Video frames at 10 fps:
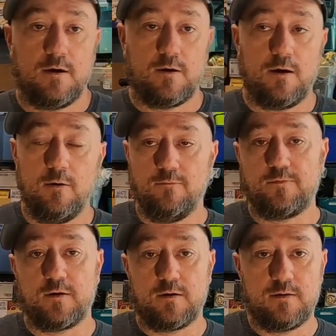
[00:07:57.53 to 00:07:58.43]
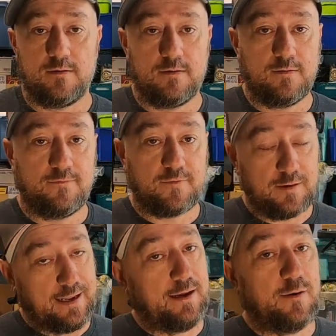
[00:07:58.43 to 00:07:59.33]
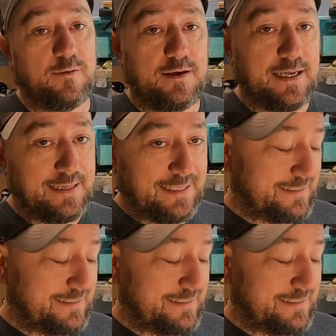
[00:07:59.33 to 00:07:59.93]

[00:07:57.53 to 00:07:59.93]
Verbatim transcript: are over for now, at